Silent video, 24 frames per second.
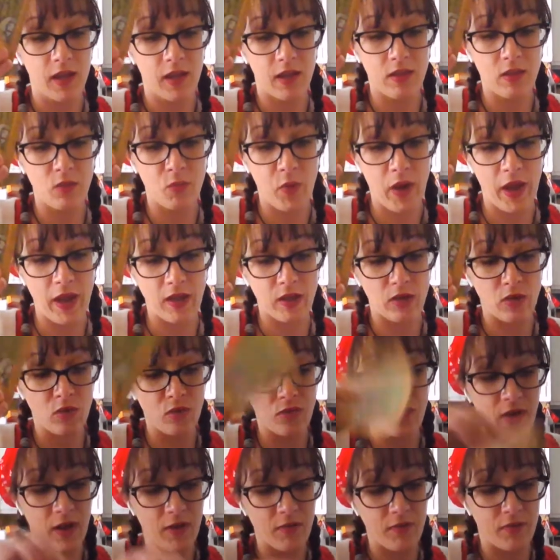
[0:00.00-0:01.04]
Either way,
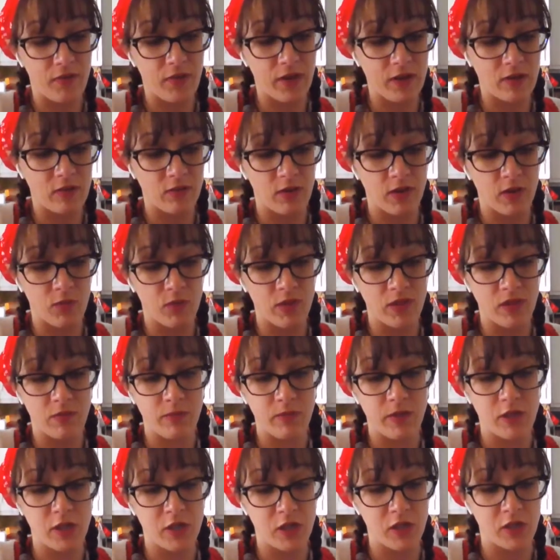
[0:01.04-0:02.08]
you've got victory with the
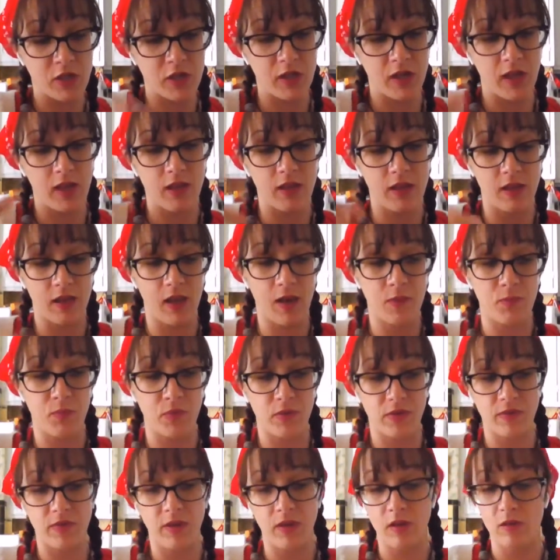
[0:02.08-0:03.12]
Magician and the
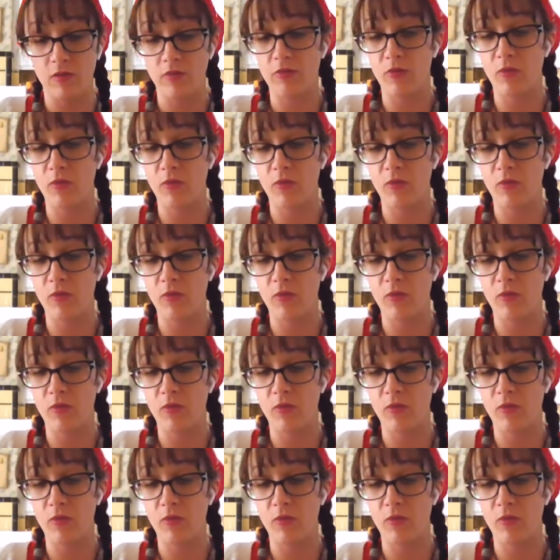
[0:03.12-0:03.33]
Empress here.